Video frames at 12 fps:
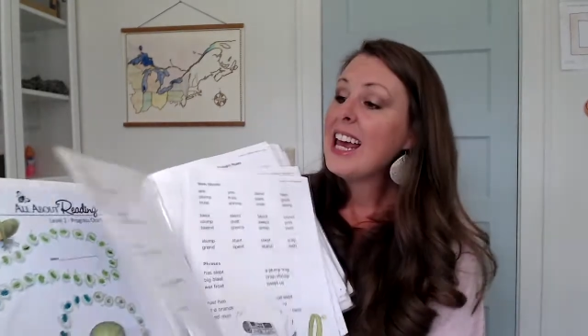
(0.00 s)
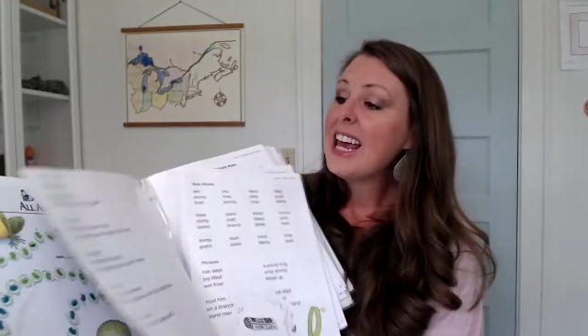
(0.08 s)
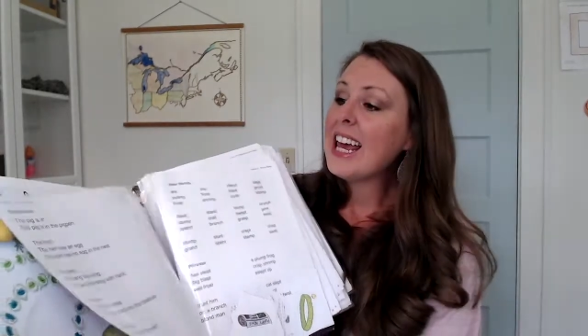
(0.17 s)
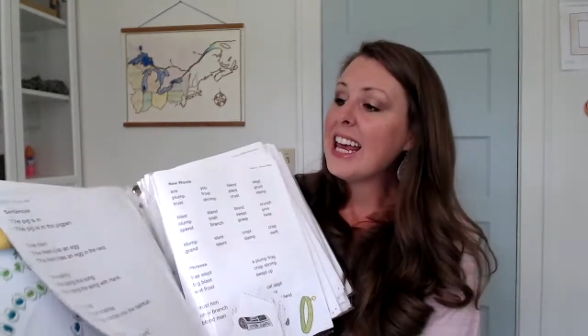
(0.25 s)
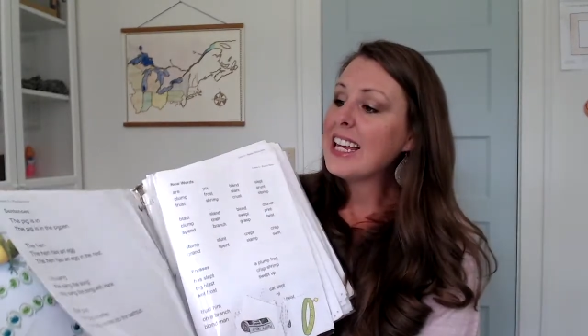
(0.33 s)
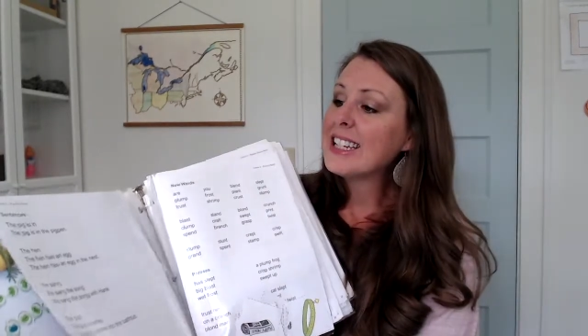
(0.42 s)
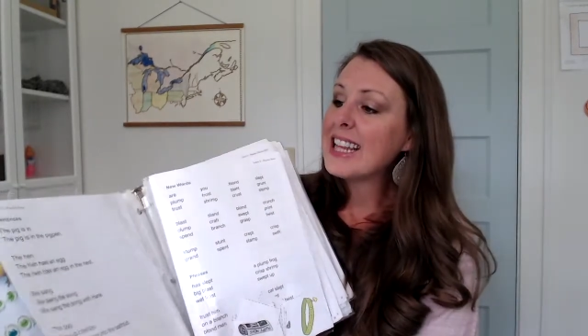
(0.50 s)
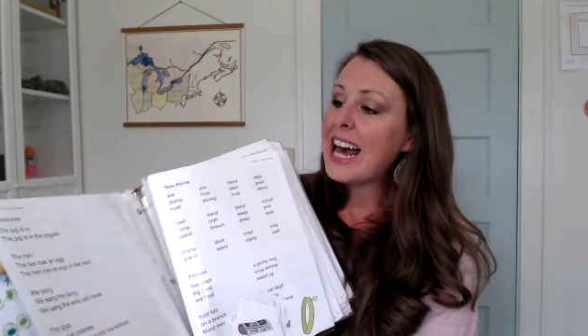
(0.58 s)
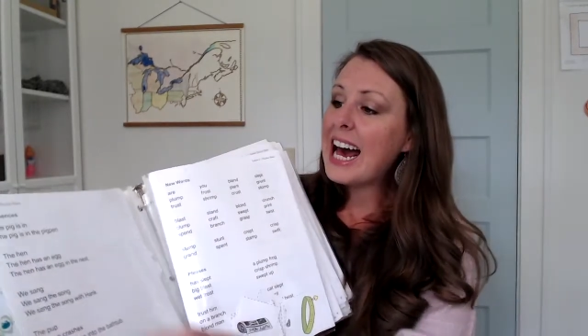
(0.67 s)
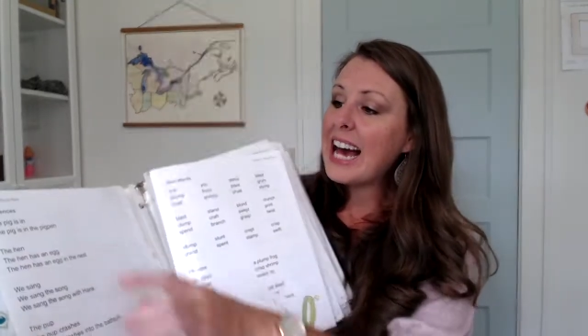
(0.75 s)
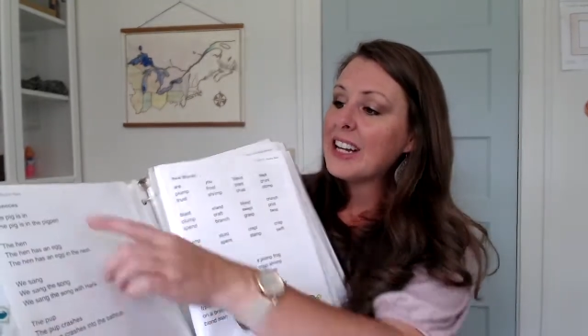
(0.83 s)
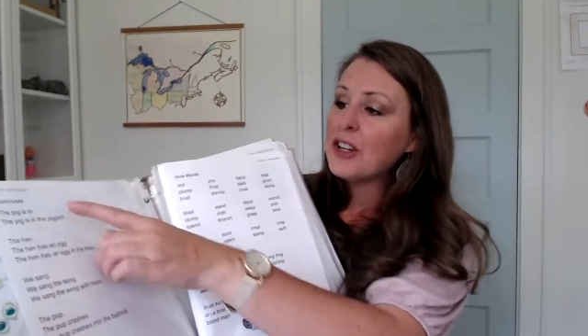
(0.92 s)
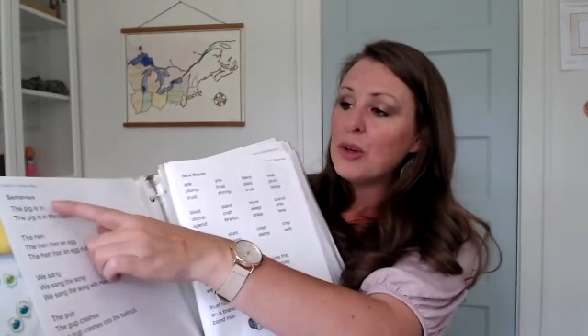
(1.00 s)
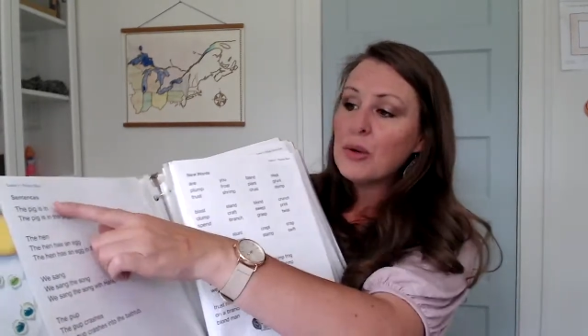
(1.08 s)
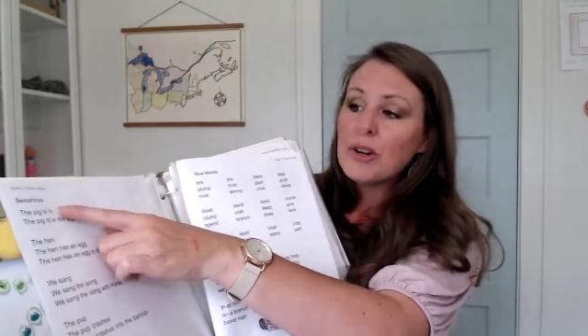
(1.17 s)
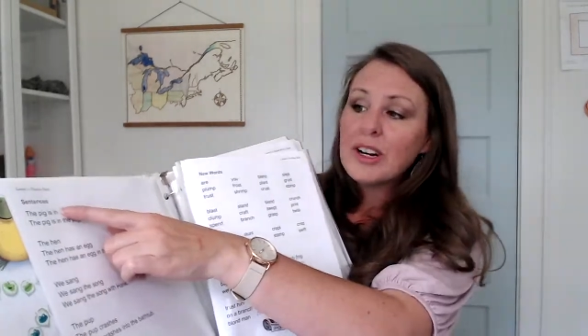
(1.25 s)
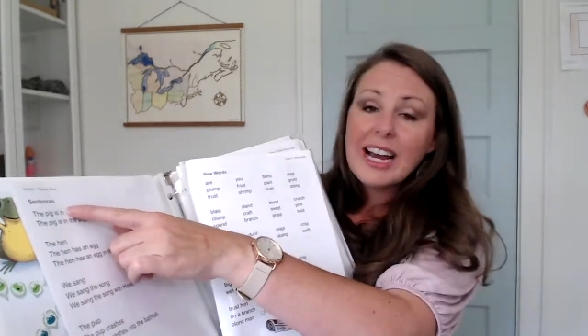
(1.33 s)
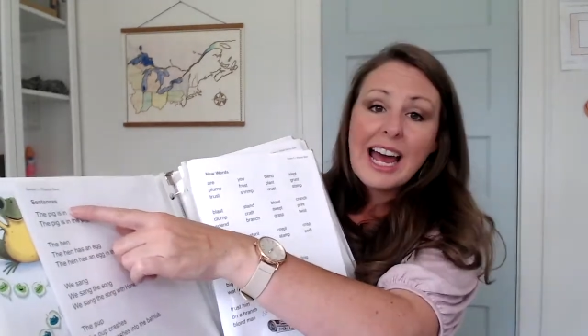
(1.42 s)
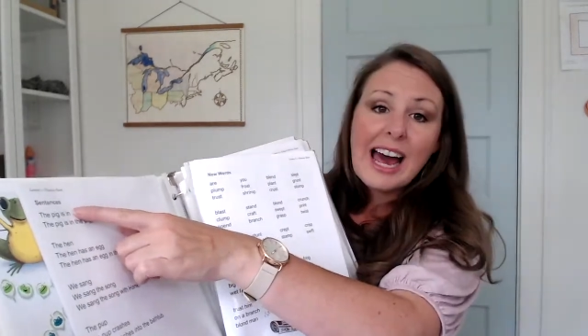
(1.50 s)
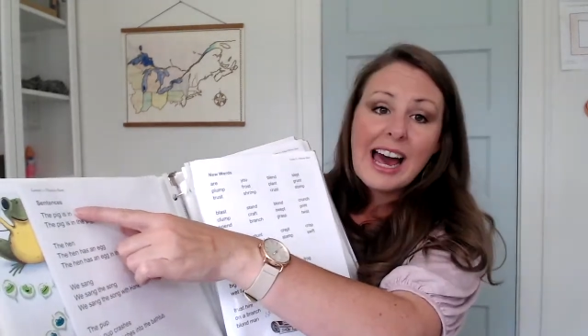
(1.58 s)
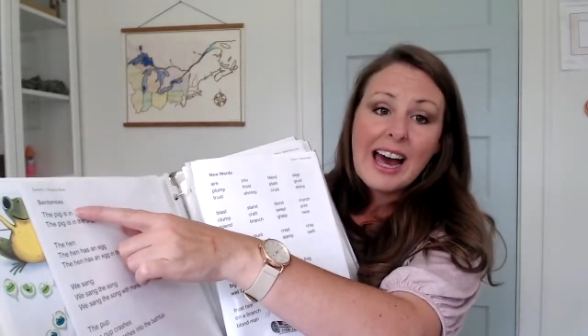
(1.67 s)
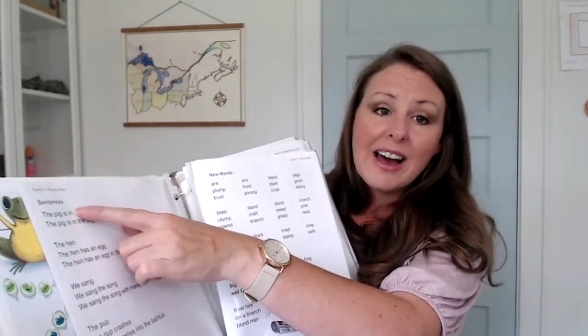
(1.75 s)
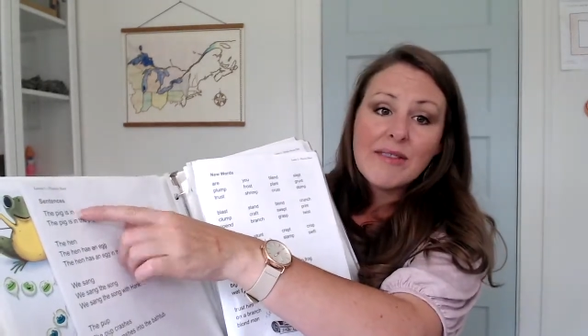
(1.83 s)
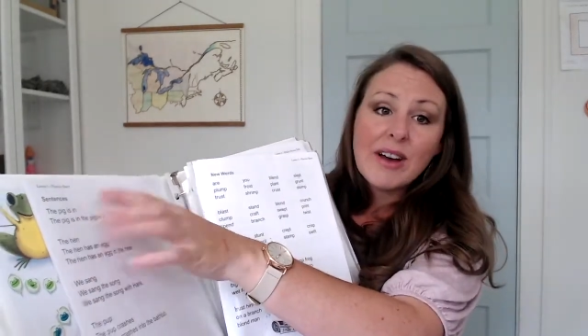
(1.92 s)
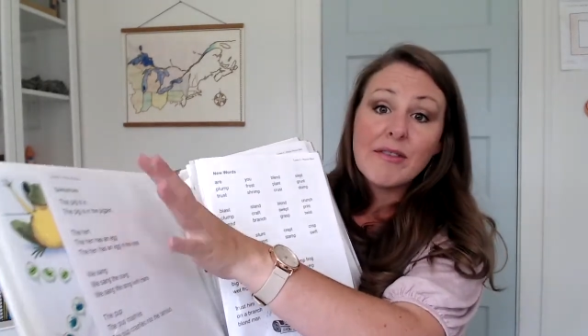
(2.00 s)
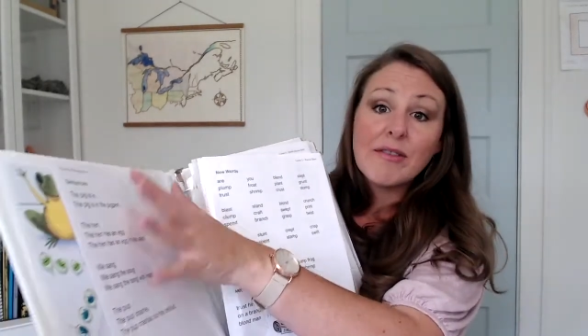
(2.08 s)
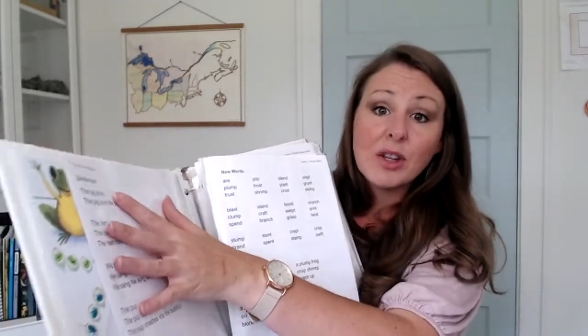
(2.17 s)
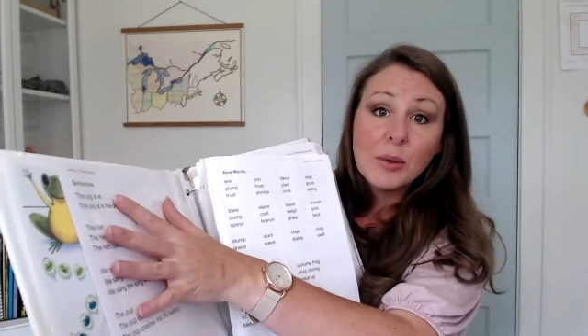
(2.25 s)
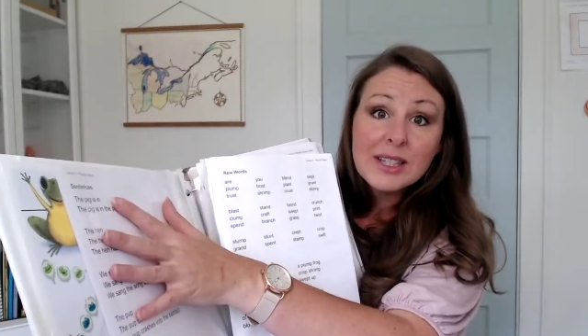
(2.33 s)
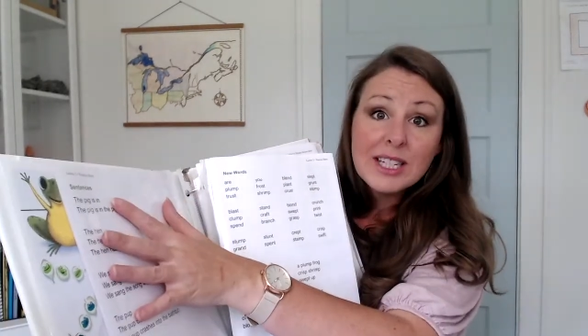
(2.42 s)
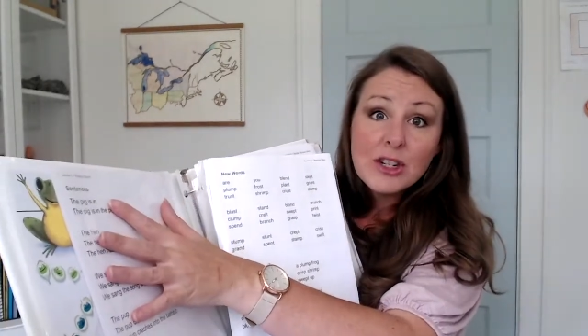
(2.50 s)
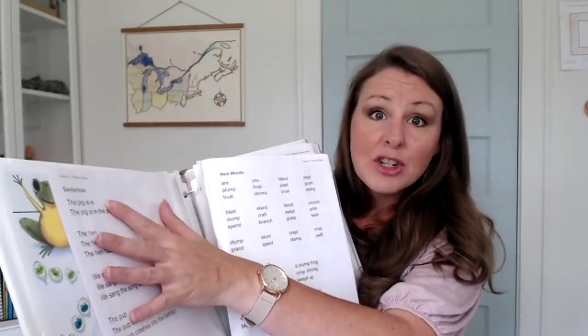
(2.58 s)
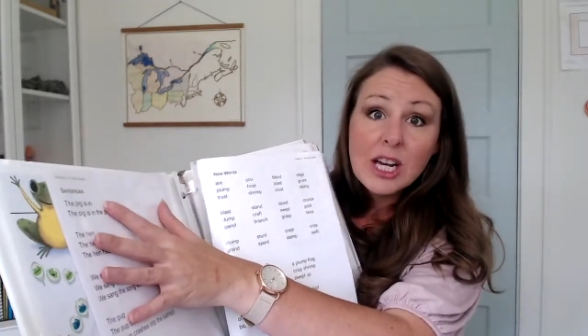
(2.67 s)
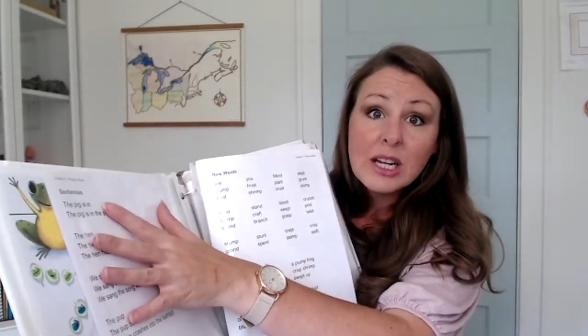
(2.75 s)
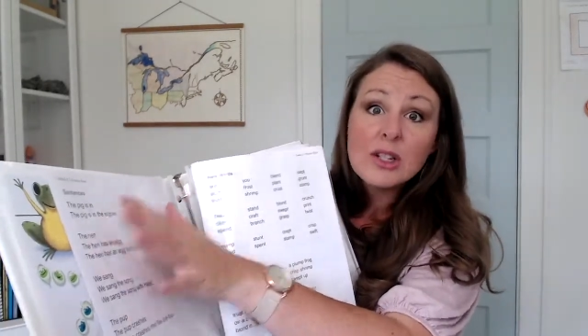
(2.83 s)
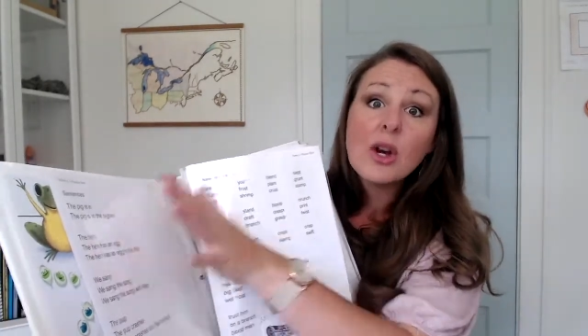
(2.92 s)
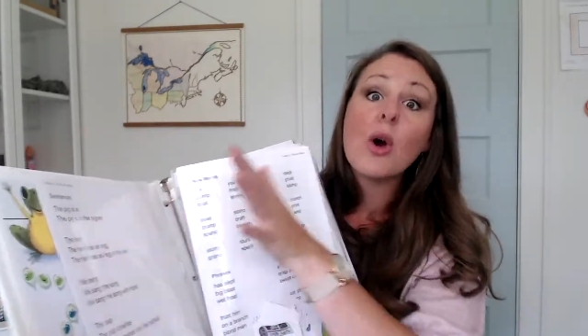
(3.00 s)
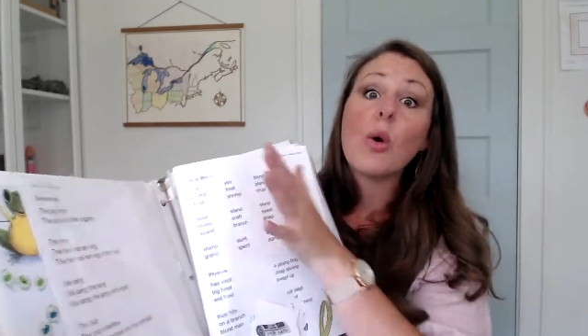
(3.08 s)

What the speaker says: is that you're going to have a fluency sheet